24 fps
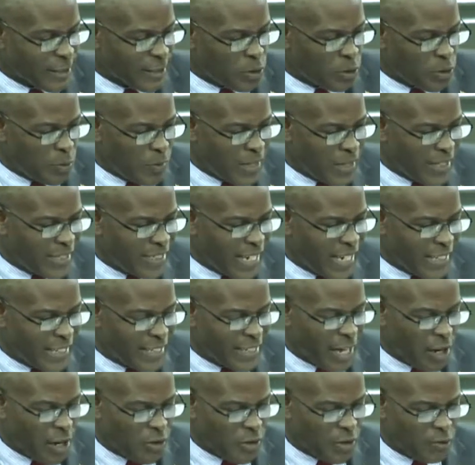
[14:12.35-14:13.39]
School Meals
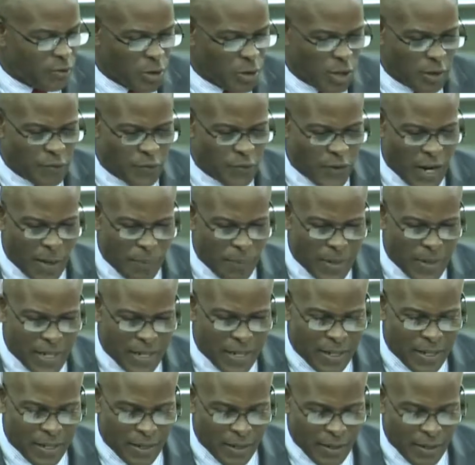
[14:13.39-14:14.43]
just down the road from
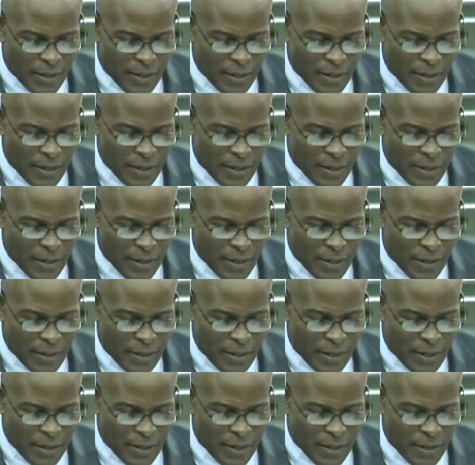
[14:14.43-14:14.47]
me,